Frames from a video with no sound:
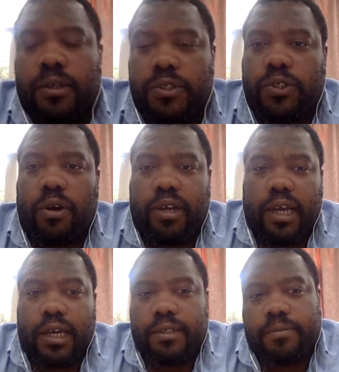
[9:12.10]

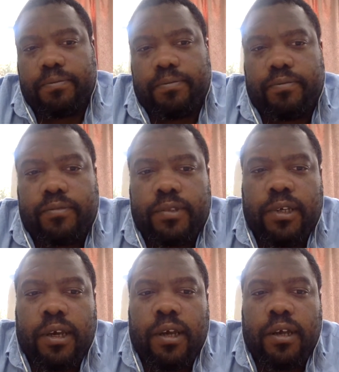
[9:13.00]
Sargon.
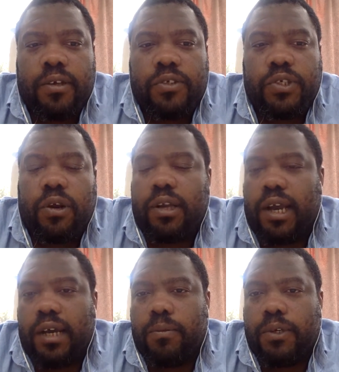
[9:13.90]

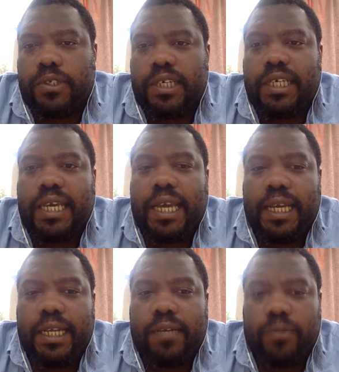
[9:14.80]
Sargon was an
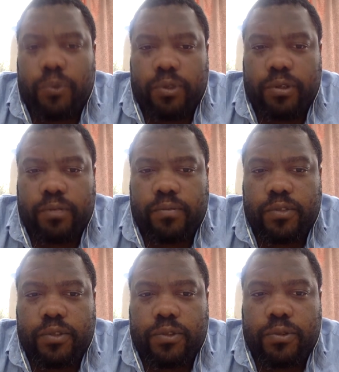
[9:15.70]
Akkadian ruler
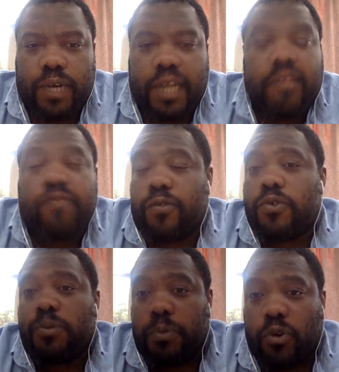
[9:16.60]
who had the
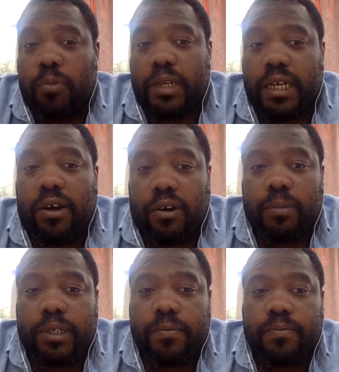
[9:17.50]
first permanent
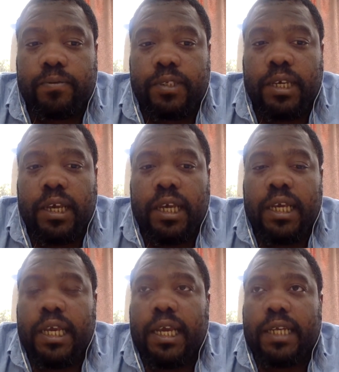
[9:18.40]
army,
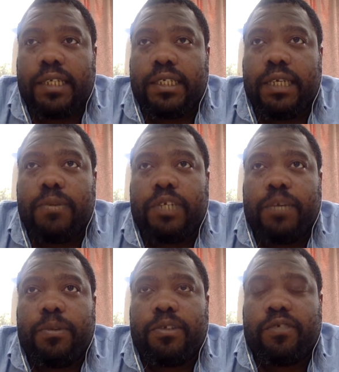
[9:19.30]
and he was
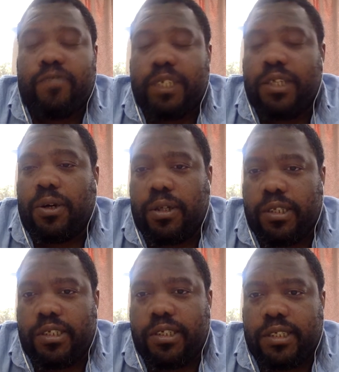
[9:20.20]
able to defeat all
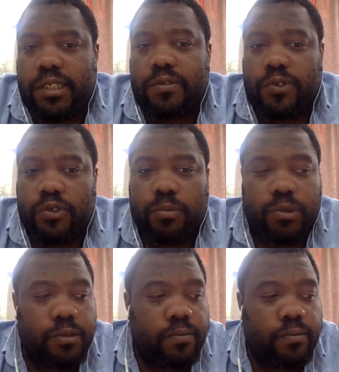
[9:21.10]
the city states of Sumer.